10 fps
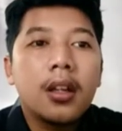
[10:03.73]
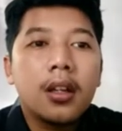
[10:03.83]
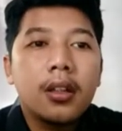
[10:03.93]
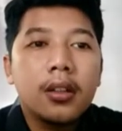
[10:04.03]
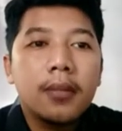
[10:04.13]

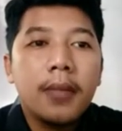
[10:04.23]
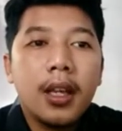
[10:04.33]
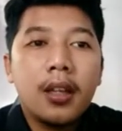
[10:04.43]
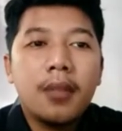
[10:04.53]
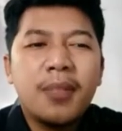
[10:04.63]
Code
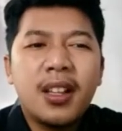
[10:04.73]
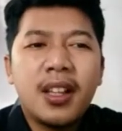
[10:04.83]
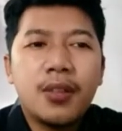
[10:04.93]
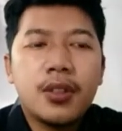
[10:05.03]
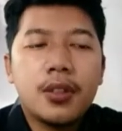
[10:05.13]
may be
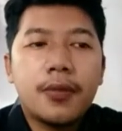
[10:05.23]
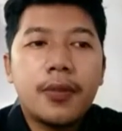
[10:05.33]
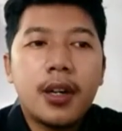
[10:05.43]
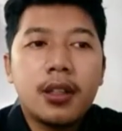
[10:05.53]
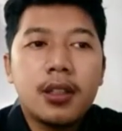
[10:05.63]
language or
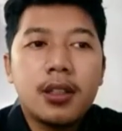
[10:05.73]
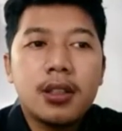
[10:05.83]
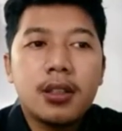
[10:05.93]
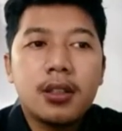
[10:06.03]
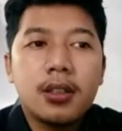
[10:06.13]
variety
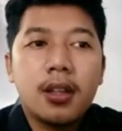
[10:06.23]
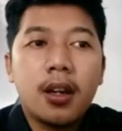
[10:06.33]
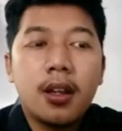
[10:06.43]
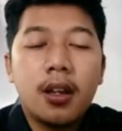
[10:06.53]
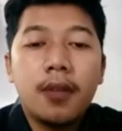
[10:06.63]

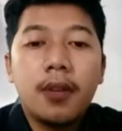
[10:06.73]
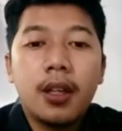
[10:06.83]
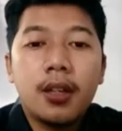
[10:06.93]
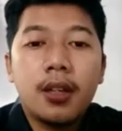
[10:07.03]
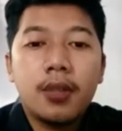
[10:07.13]
style of
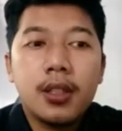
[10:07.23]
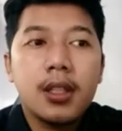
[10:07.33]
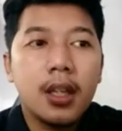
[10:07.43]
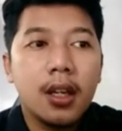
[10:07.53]
language.